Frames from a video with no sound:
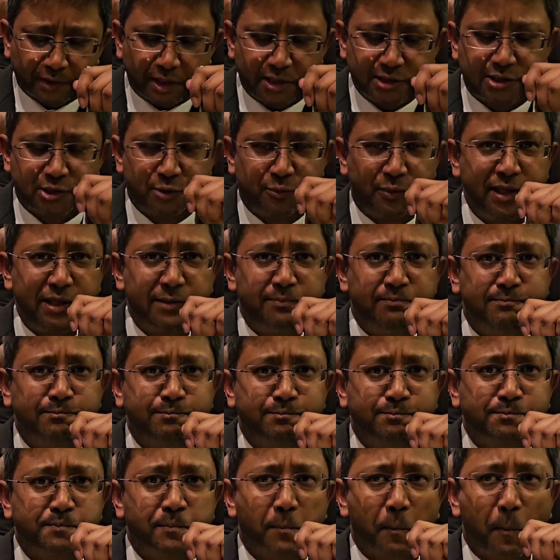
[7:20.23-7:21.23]
It's sweet,
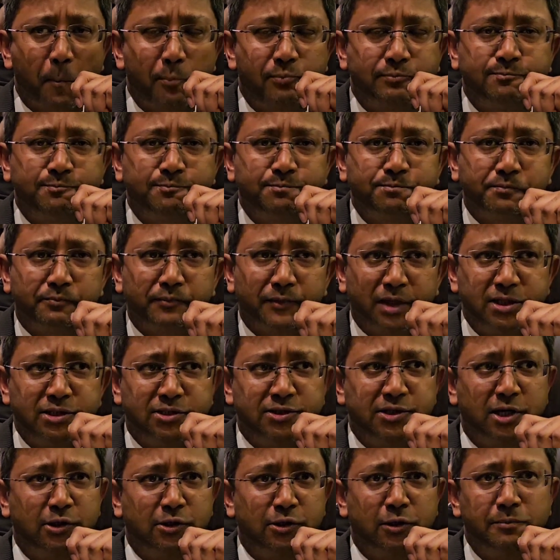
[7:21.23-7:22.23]

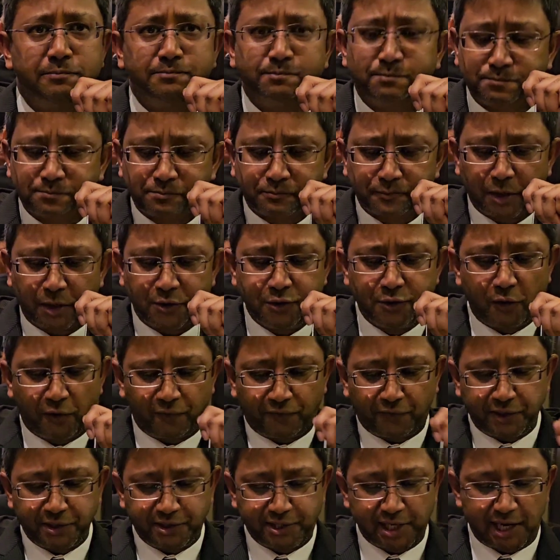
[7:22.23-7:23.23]
it's subtle, not
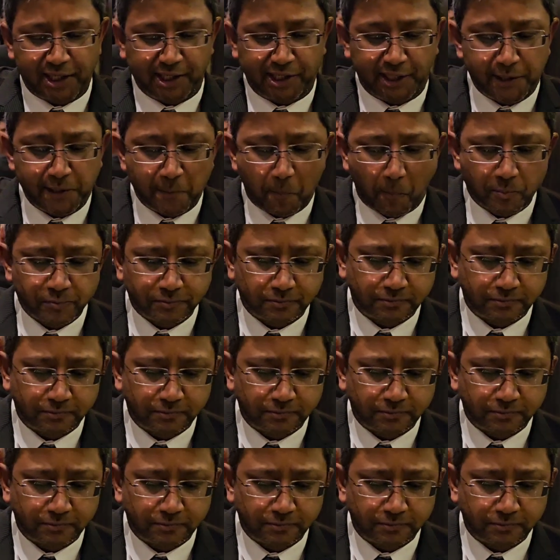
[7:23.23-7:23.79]
very tangy.